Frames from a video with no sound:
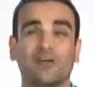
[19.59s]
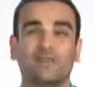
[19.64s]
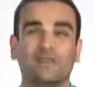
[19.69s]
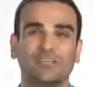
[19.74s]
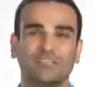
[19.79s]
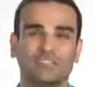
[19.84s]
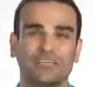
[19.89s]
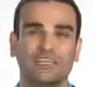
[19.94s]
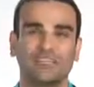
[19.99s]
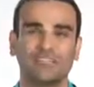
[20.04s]
I'm
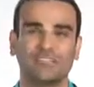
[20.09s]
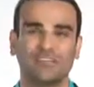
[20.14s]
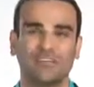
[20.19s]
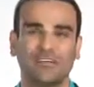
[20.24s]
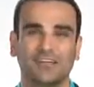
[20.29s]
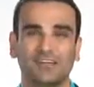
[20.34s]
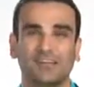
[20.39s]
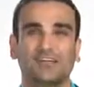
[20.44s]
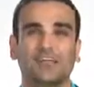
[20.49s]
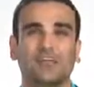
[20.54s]
Reza
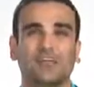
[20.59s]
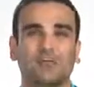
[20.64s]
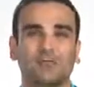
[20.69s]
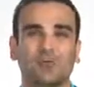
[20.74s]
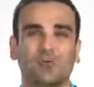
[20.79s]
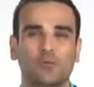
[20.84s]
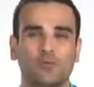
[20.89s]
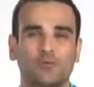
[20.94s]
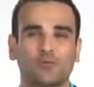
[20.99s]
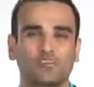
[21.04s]
Alizadeh, and
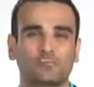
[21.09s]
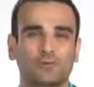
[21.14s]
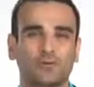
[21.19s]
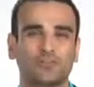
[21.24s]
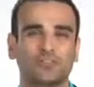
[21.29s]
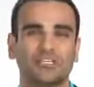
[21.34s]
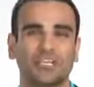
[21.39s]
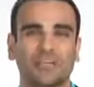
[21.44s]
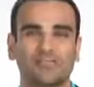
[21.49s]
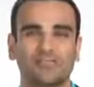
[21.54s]
I'm a Windows
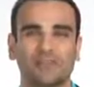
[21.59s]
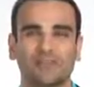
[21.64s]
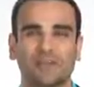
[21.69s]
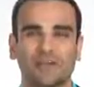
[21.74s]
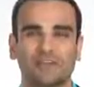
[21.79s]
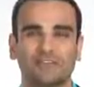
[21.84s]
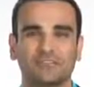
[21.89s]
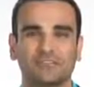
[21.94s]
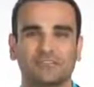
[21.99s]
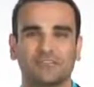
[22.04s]
Phone champ at
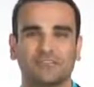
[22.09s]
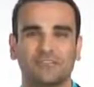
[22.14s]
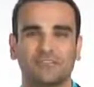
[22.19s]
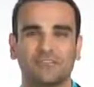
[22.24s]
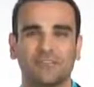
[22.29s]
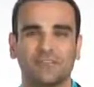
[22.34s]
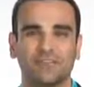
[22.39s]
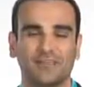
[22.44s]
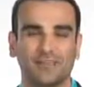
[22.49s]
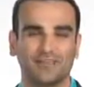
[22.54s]

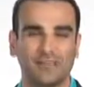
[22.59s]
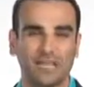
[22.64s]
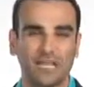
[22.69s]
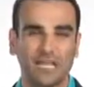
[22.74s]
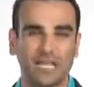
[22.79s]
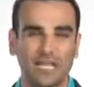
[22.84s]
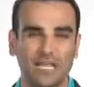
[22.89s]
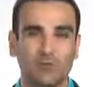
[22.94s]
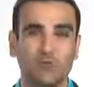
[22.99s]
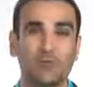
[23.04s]
Microsoft.
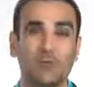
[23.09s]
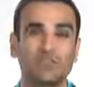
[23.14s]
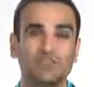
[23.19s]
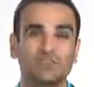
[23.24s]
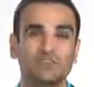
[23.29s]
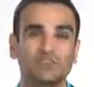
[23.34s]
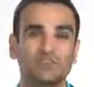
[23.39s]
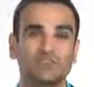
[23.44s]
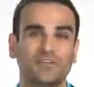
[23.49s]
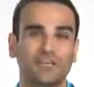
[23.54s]
In Week
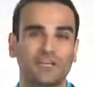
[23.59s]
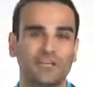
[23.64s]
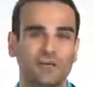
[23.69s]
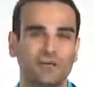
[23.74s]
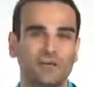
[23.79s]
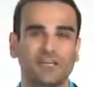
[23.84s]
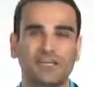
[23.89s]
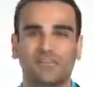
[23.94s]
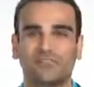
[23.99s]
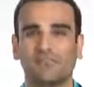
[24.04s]
2's
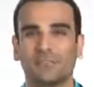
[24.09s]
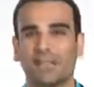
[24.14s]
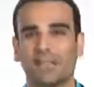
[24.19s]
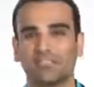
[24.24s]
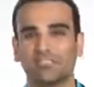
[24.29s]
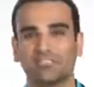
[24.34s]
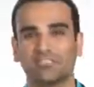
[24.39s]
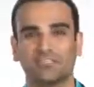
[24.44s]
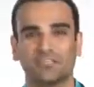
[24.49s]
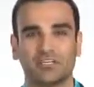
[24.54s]
video, Kevin
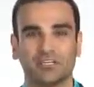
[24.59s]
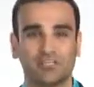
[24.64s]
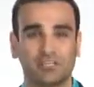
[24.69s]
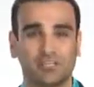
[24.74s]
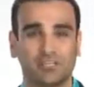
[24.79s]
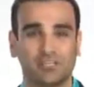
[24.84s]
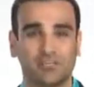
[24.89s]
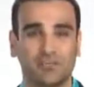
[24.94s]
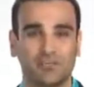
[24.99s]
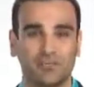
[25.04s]
Ashley
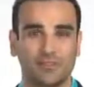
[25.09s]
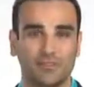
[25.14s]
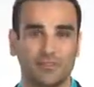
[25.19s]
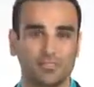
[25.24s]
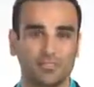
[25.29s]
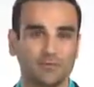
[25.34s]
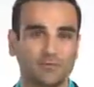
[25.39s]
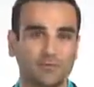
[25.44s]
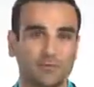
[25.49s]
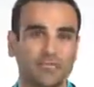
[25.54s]
touched on some of
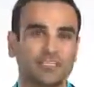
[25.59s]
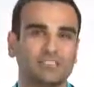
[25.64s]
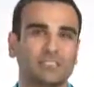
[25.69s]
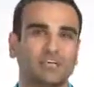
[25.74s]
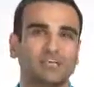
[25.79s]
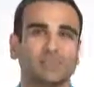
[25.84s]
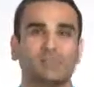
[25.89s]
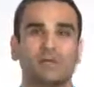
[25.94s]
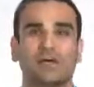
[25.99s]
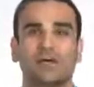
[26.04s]
this when he
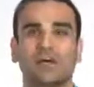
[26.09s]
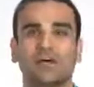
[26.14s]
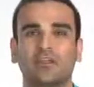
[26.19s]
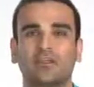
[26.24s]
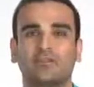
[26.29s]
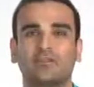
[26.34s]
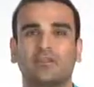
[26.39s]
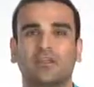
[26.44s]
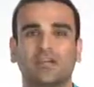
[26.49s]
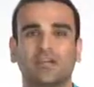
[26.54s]
talked about how
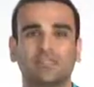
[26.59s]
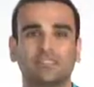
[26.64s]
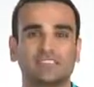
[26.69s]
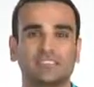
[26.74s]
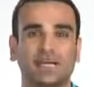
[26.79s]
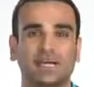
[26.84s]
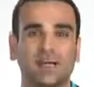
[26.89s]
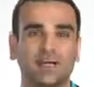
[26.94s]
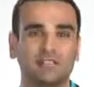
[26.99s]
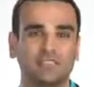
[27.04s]
to utilize
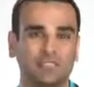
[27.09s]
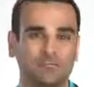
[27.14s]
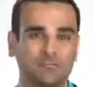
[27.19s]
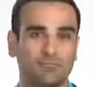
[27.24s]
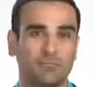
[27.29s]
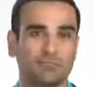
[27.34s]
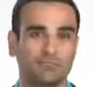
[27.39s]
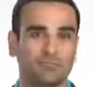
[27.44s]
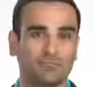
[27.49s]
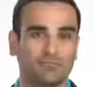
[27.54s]
tiles
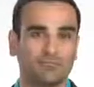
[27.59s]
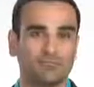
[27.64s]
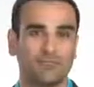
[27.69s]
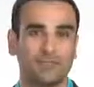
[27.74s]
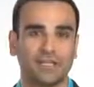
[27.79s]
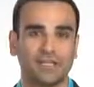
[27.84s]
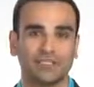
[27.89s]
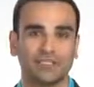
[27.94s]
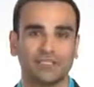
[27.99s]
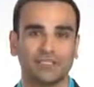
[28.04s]
and push
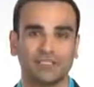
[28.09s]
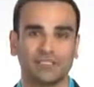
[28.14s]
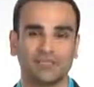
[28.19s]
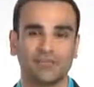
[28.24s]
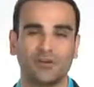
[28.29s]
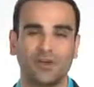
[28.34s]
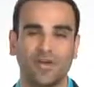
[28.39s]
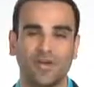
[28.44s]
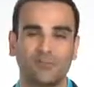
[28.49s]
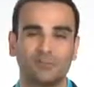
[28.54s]
notifications in
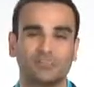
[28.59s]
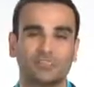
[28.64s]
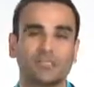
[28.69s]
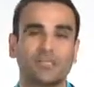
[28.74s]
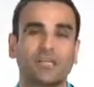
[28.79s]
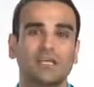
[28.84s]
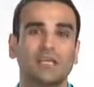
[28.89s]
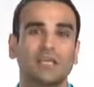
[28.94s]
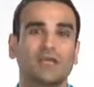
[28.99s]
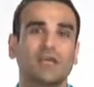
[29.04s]
your apps,
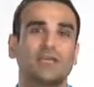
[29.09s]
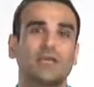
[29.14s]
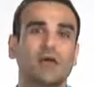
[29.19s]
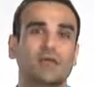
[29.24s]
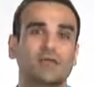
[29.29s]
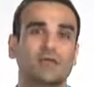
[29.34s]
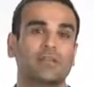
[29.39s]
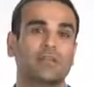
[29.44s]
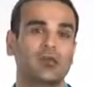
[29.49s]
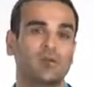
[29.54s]
and now
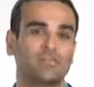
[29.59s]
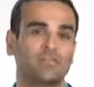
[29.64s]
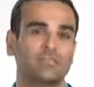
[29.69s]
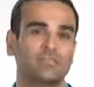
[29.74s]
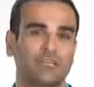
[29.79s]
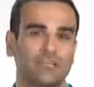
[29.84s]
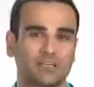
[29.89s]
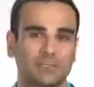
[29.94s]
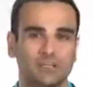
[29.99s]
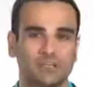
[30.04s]
I'm going to help you
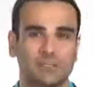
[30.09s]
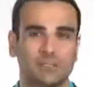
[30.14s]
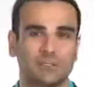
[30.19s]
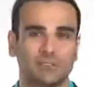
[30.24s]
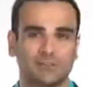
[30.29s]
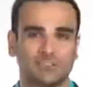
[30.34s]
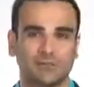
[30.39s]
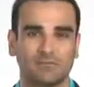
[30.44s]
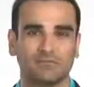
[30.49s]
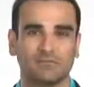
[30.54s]
take it a
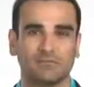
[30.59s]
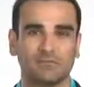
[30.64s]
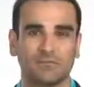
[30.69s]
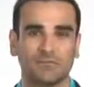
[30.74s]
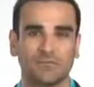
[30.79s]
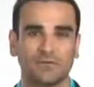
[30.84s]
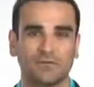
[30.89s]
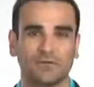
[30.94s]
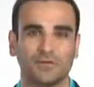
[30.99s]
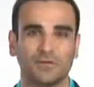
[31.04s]
couple steps
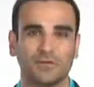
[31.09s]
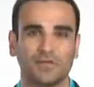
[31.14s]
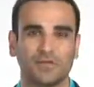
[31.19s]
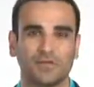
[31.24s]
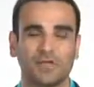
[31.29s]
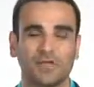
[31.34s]
further.